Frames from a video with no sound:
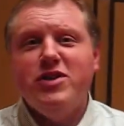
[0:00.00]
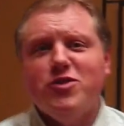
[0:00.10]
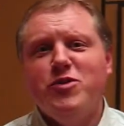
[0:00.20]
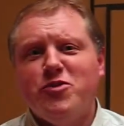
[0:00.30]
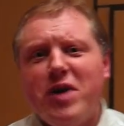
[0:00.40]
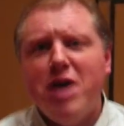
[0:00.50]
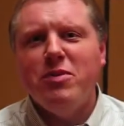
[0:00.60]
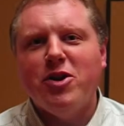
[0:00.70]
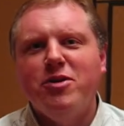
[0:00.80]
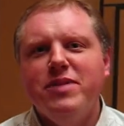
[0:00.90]
is the most
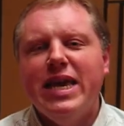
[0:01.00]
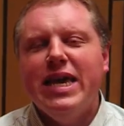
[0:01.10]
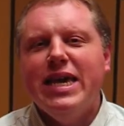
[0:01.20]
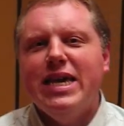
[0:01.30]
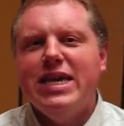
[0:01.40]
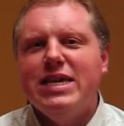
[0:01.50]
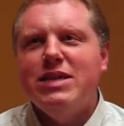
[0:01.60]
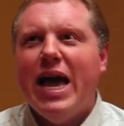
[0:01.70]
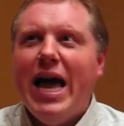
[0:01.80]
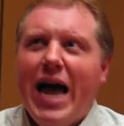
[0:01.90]
popular,
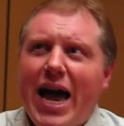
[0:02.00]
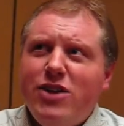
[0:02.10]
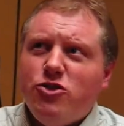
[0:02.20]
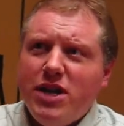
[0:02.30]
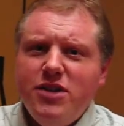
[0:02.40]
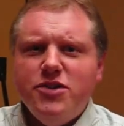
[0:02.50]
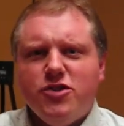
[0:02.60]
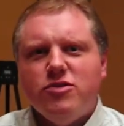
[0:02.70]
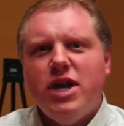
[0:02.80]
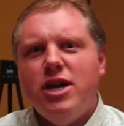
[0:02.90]
I try to
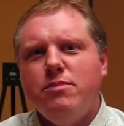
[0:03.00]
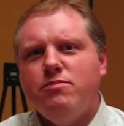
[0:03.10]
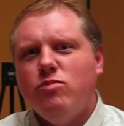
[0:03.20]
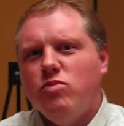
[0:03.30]
describe